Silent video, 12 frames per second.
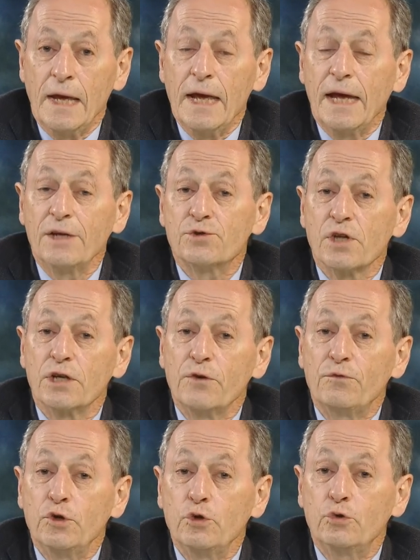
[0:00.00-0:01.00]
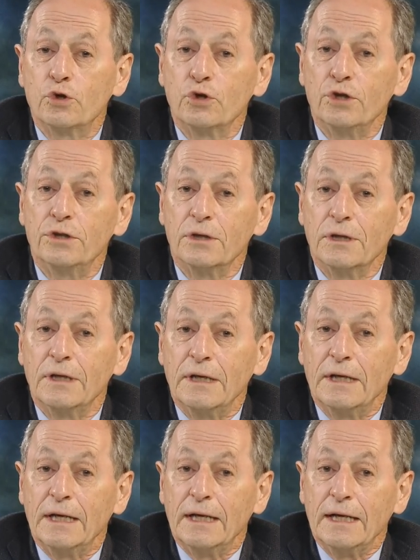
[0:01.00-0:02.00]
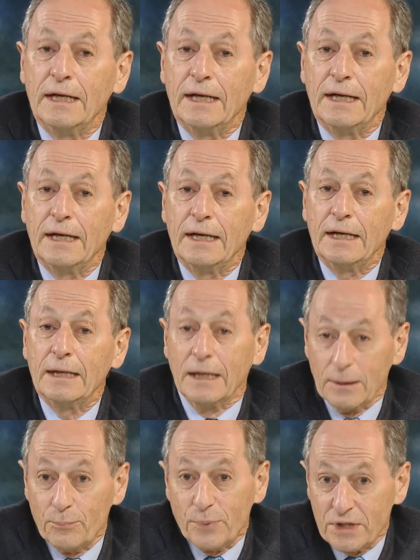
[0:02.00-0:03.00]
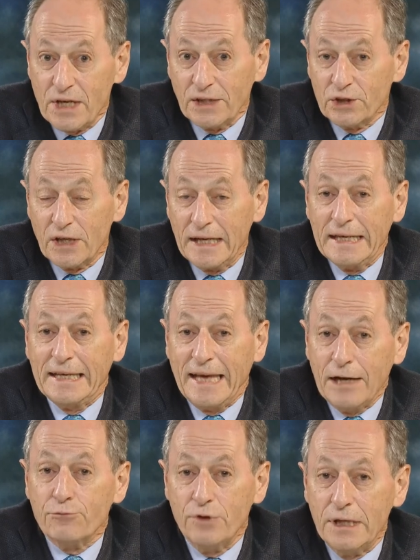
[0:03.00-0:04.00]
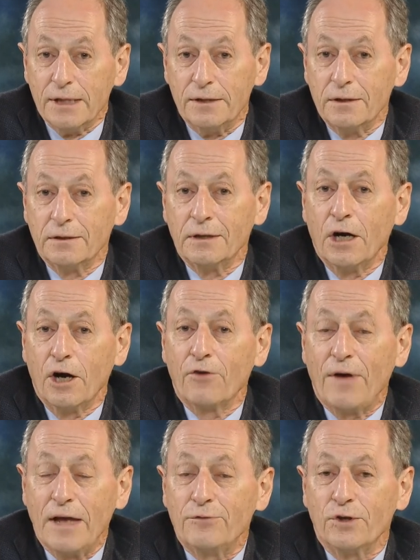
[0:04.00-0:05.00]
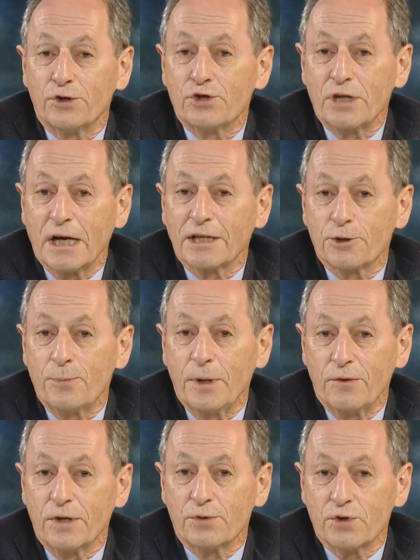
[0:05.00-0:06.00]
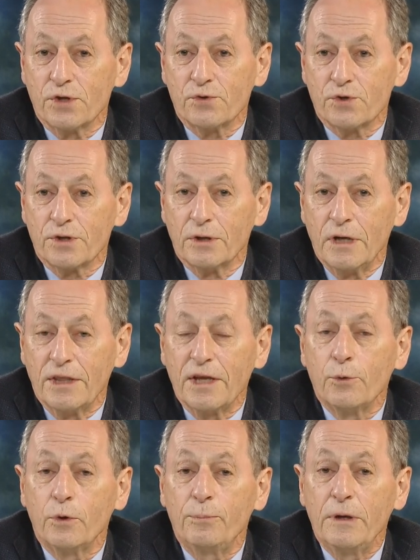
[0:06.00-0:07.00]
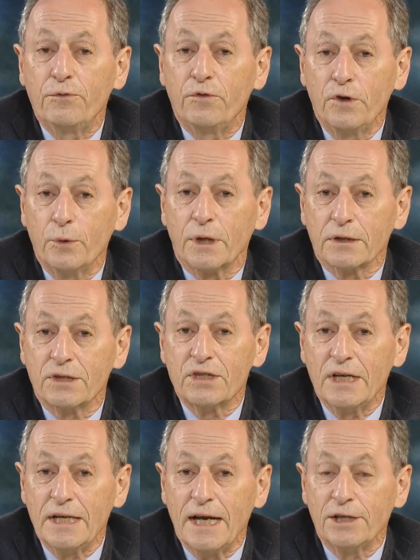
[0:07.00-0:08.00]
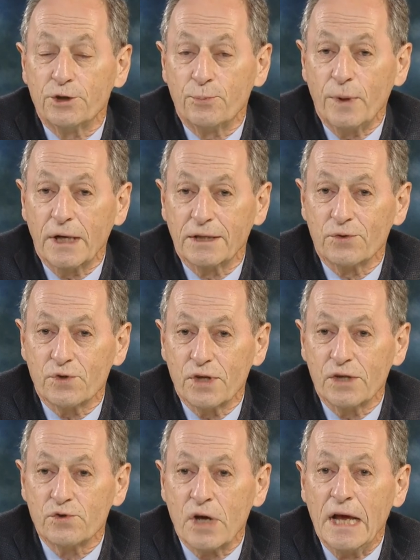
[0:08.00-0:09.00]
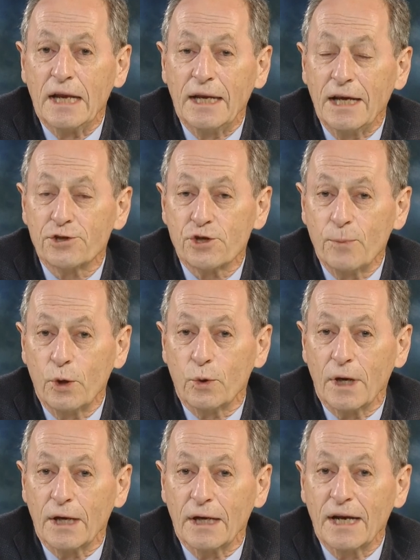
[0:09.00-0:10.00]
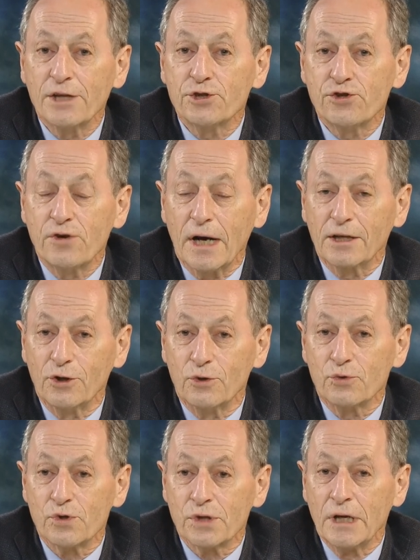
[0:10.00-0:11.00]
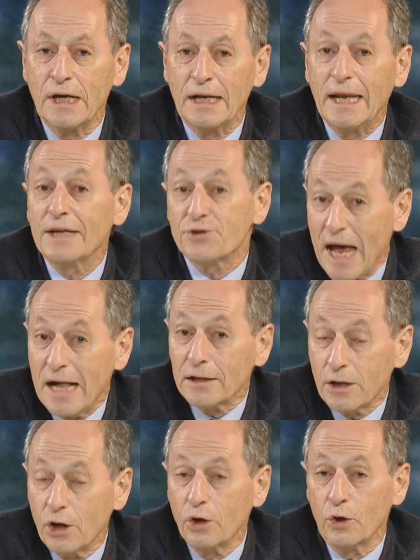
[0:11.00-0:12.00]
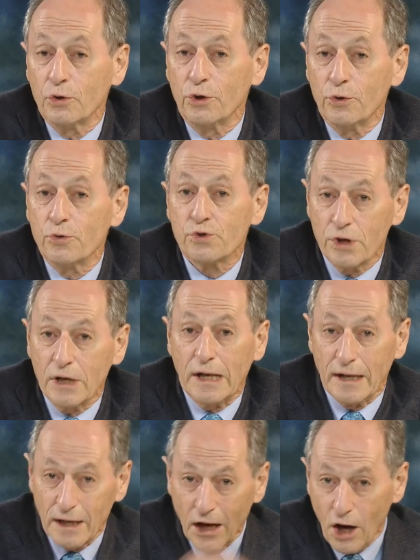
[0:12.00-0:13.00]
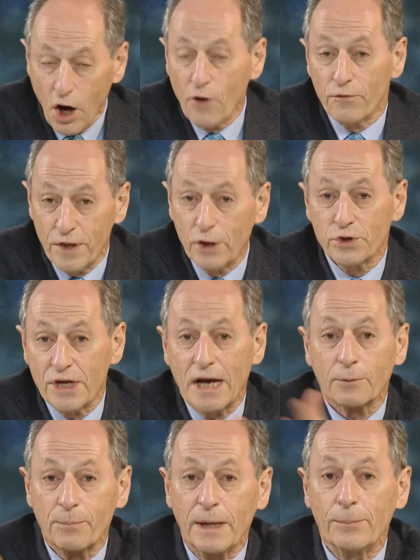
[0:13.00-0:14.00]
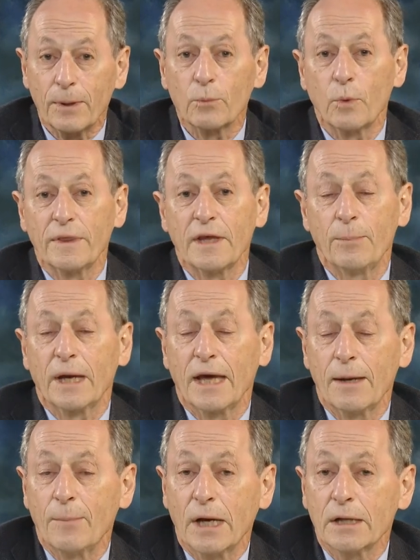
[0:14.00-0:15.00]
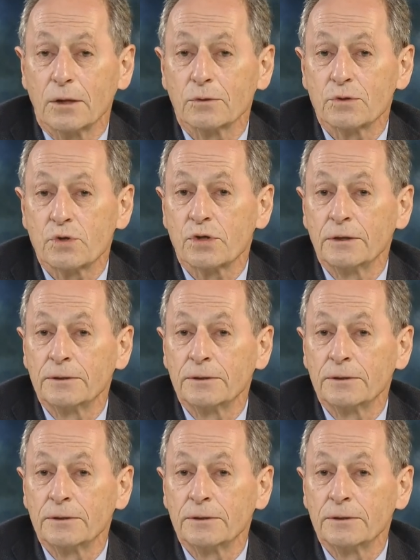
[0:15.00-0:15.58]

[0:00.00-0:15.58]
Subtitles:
is that if you could potentially get rid of adverse child experiences, there would be fewer teenage pregnancies, less smoking, less drug use, less alcohol use of those young people when they became adults,